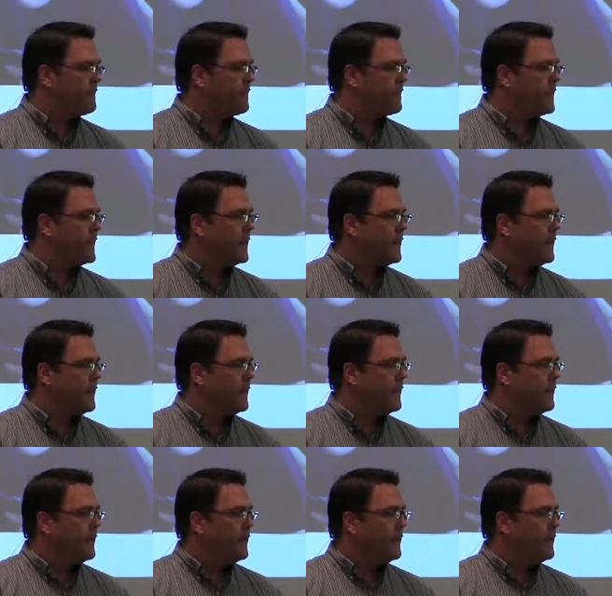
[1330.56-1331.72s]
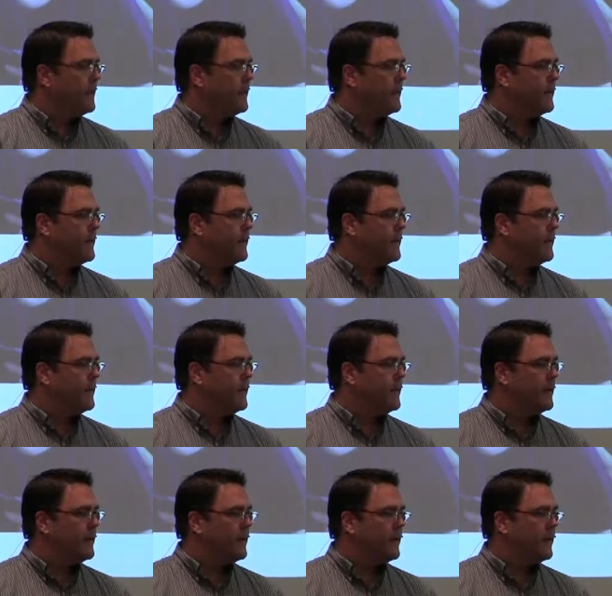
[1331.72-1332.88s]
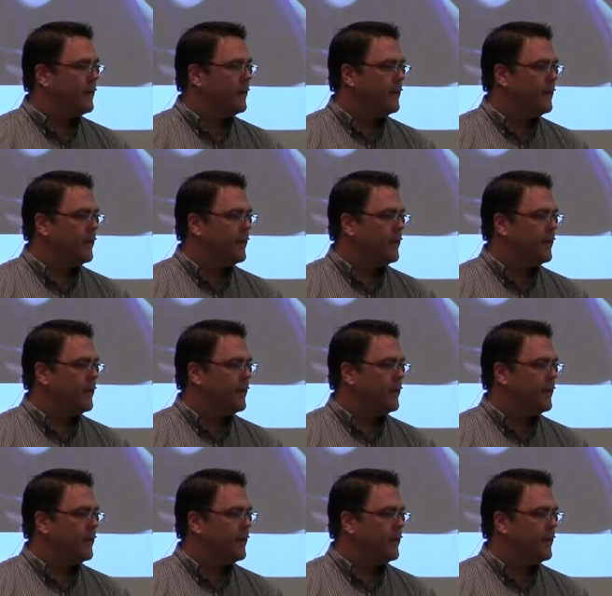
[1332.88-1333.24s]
(no one is talking)